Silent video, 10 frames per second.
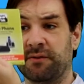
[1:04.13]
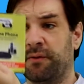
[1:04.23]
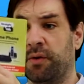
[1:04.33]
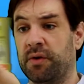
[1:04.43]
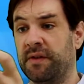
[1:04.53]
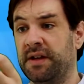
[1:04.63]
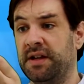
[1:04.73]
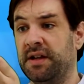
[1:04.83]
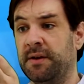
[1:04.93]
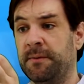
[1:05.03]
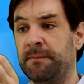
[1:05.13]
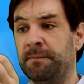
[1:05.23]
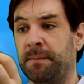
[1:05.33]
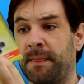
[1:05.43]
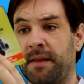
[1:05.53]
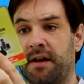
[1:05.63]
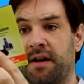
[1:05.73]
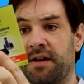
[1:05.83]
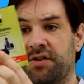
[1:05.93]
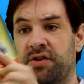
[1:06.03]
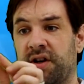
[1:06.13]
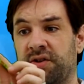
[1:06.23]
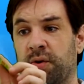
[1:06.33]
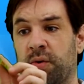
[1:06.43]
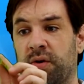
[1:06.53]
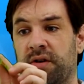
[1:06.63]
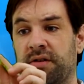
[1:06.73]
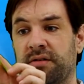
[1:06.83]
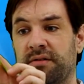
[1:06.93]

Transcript: for the Straight Talk